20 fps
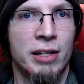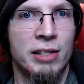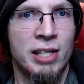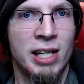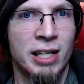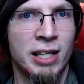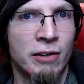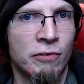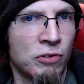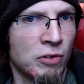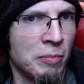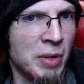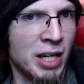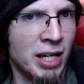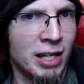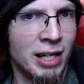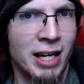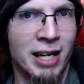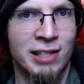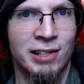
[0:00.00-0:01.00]
Take it from
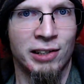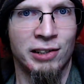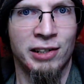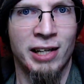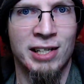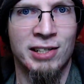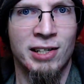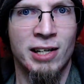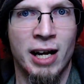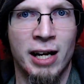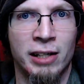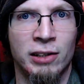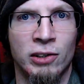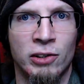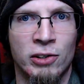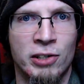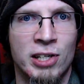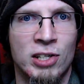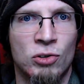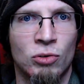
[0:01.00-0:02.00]
me, it's a lesson I
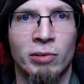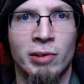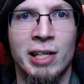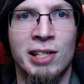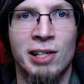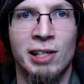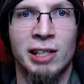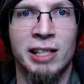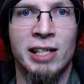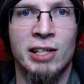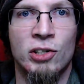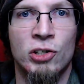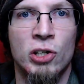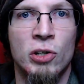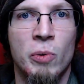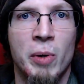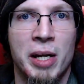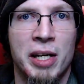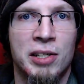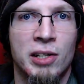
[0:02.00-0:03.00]
learned as recently as
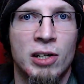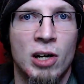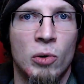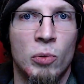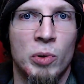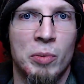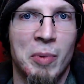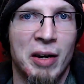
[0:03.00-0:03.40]
2 weeks ago with my